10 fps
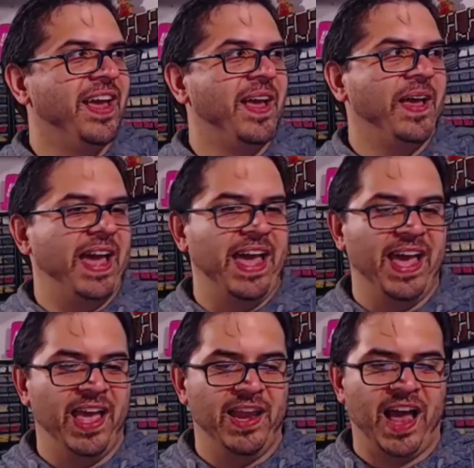
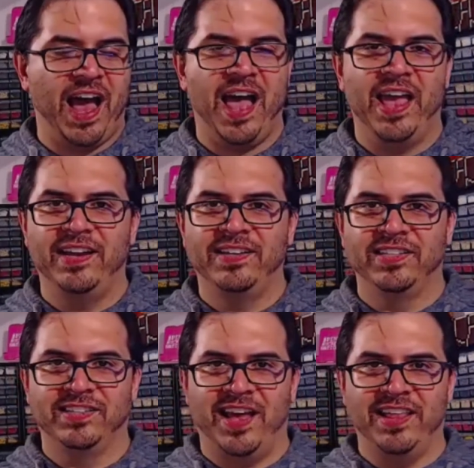And I
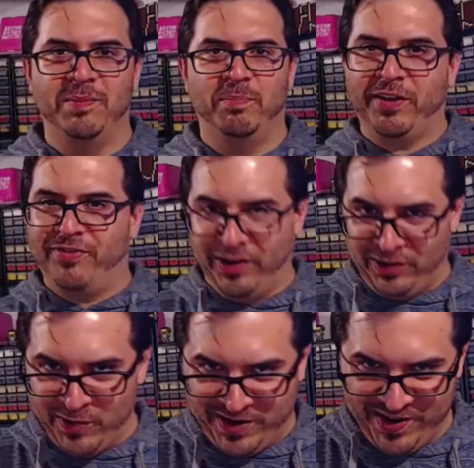designed the Brick Fair
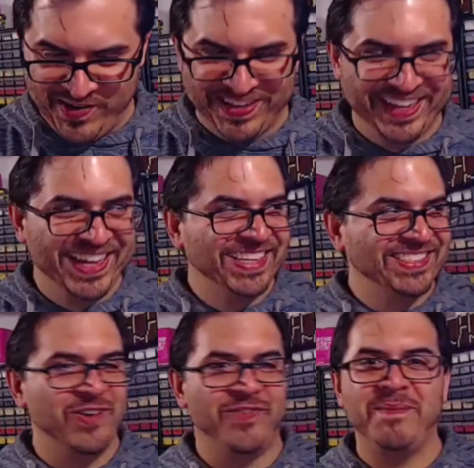logo.
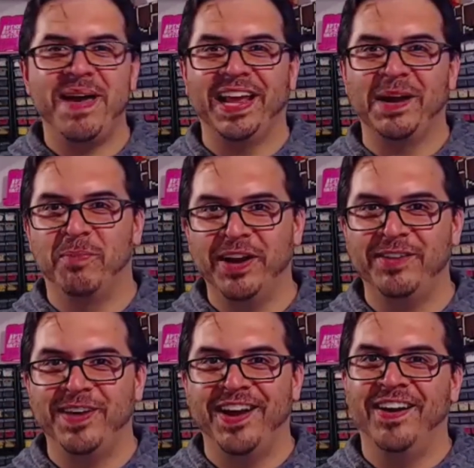So if I'm at like a Brick
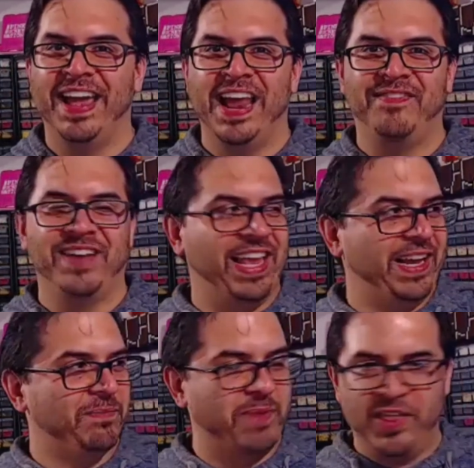Fair and I've got like
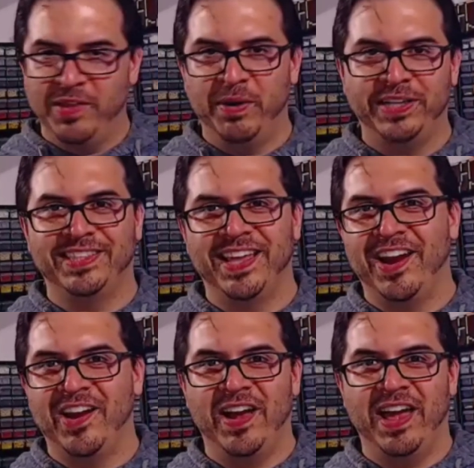Beyond the Bricks
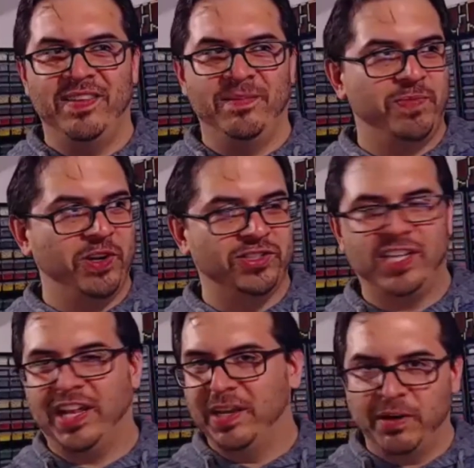there and they're
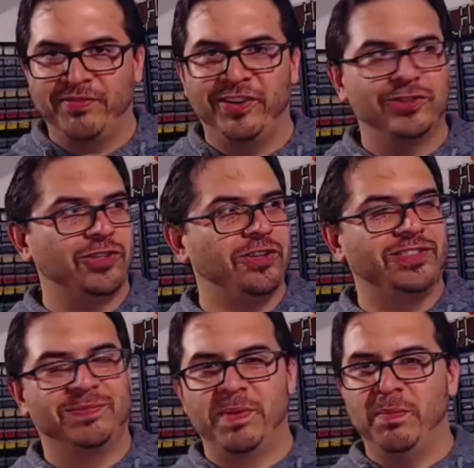selling Brick Fair
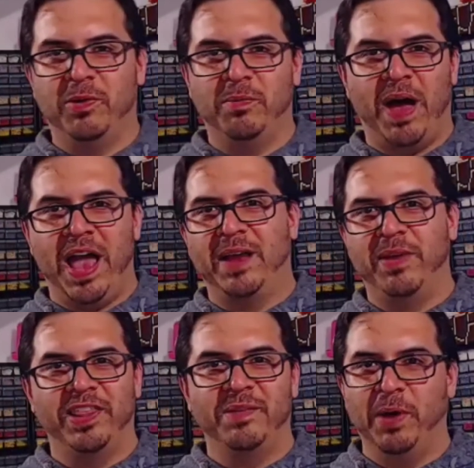shirts, people are buying
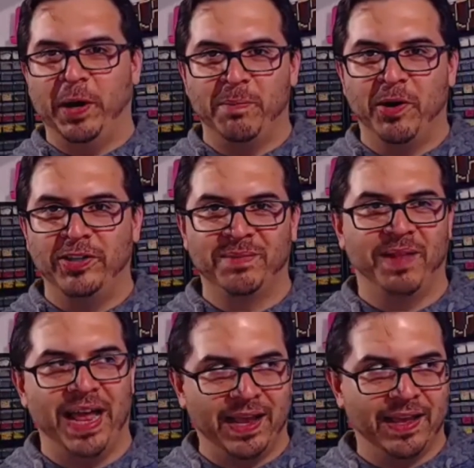Beyond the Brick merch, I'm
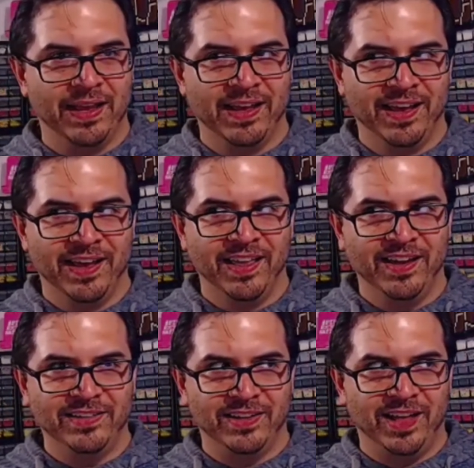like,
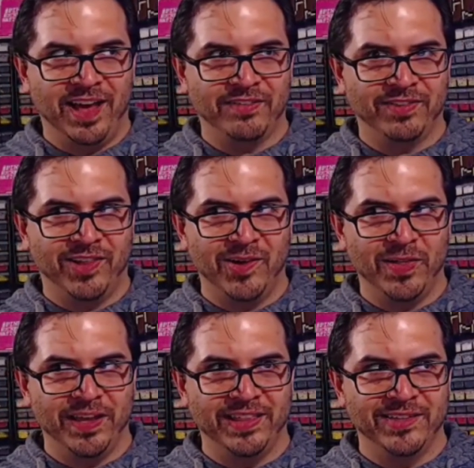there's a lot of
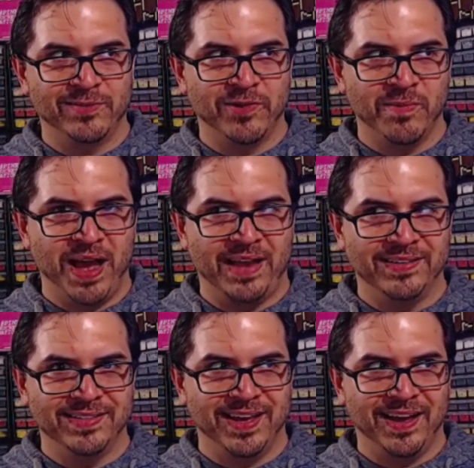clothing in this room I
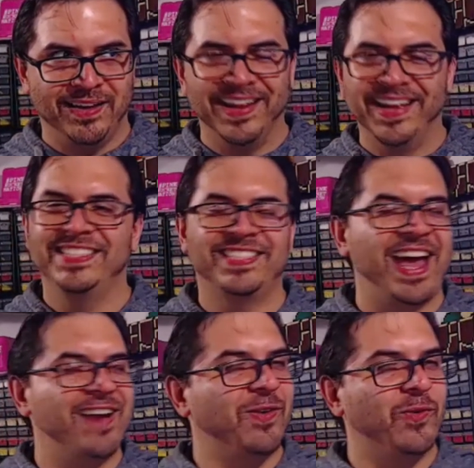designed. It's just
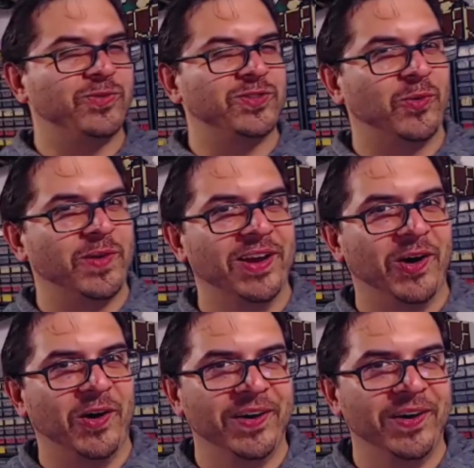kind of a surreal